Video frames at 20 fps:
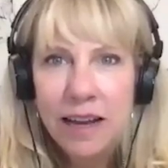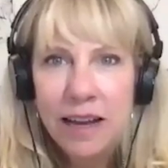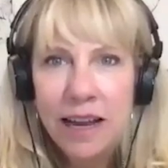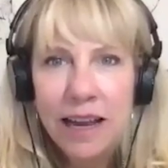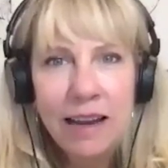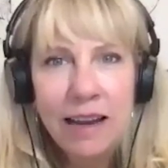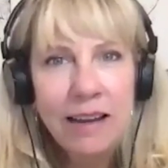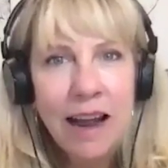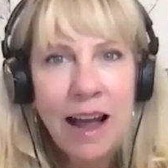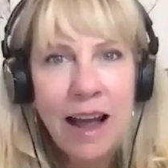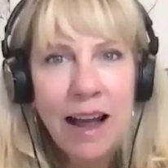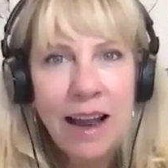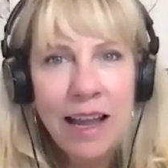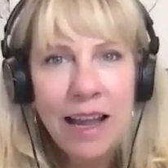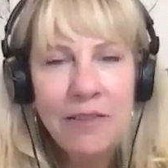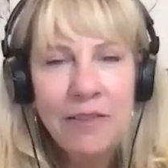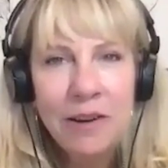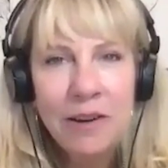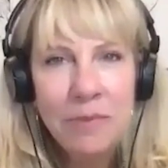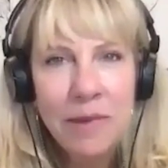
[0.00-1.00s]
And I
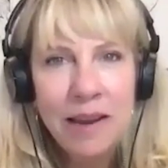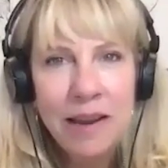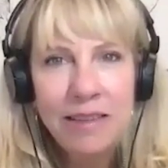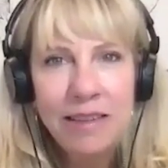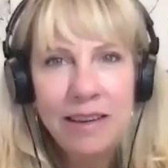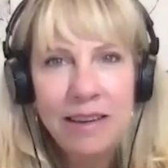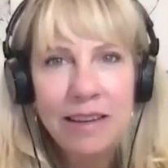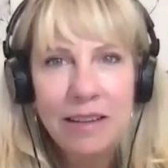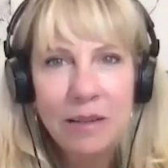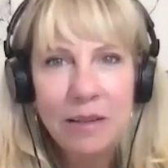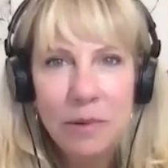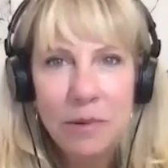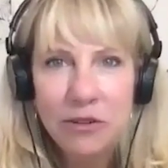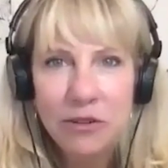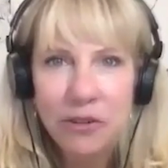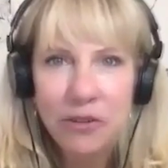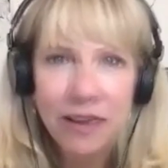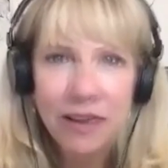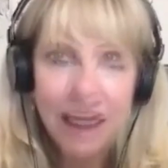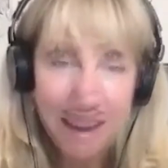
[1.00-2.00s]
have an amazingly
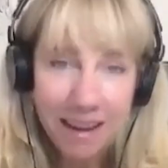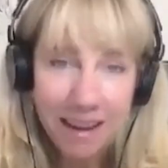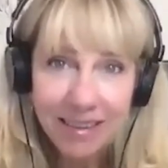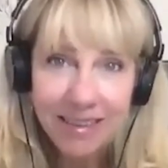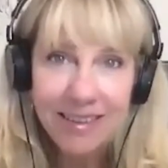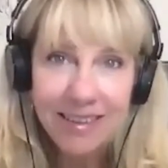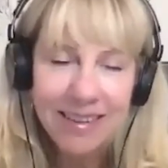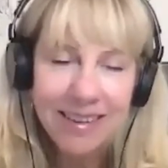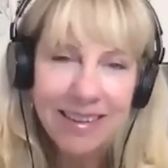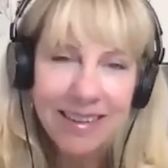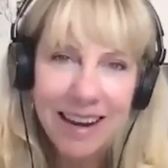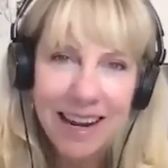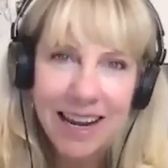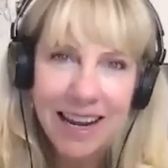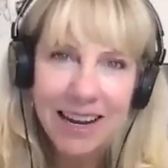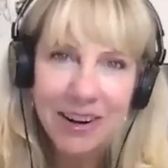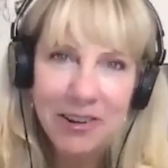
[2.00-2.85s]
special guest today.